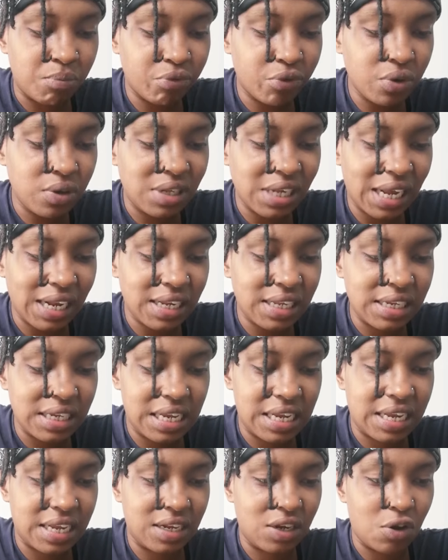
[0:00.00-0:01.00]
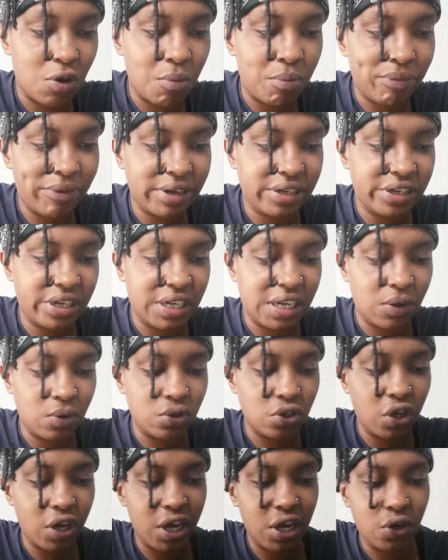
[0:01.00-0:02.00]
brutality and the oppression that
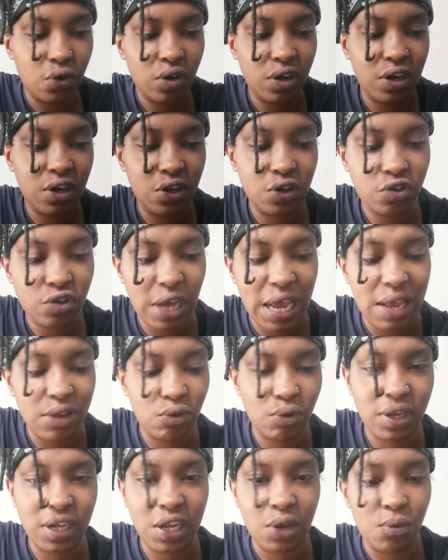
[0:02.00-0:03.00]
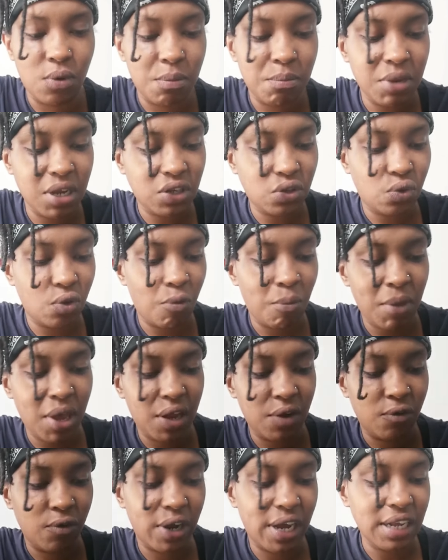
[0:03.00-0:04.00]
was going on in the tribes where they were mixed with men,